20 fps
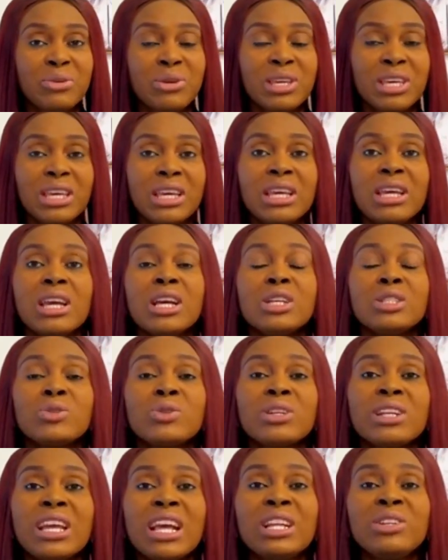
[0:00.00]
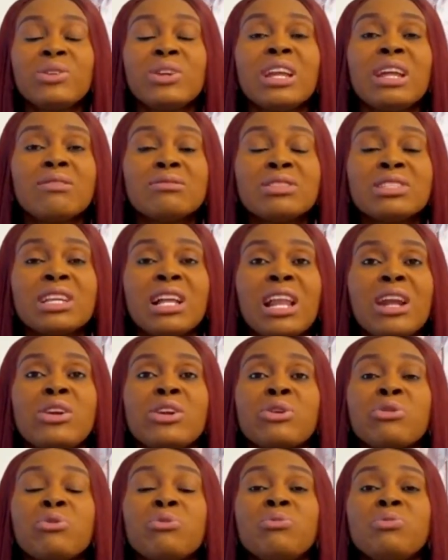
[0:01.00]
Okay, so the entry level
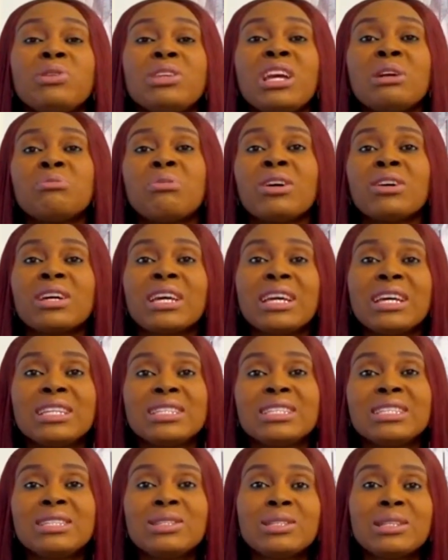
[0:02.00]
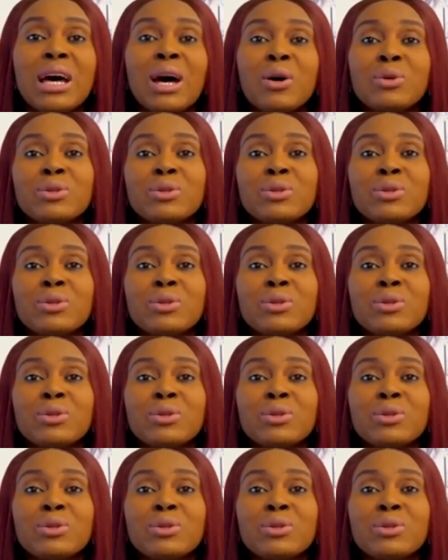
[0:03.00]
salary could be about $80,000